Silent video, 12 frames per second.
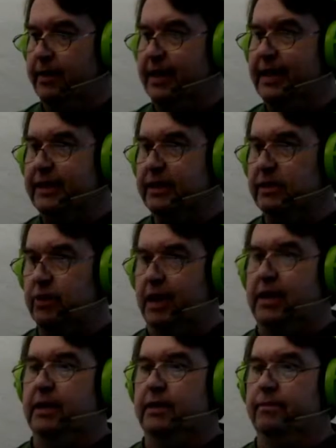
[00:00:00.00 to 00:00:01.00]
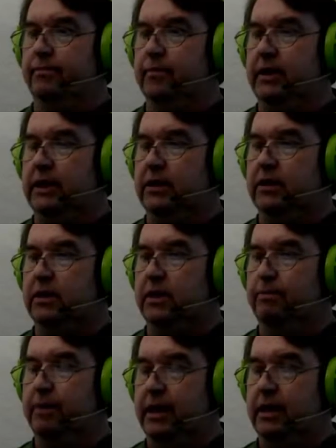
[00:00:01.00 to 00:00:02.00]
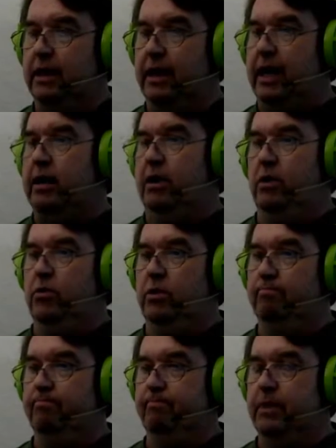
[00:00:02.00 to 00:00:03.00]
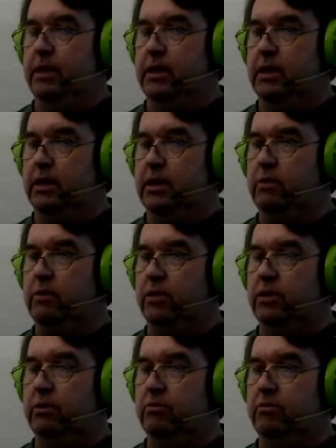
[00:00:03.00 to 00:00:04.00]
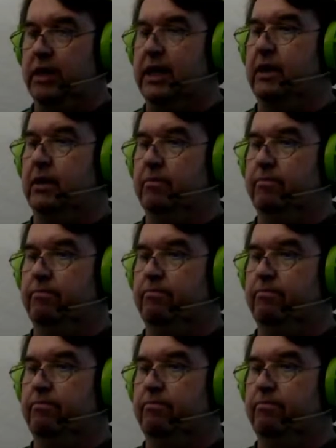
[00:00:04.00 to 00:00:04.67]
This trucker is a big a-hole. He was a real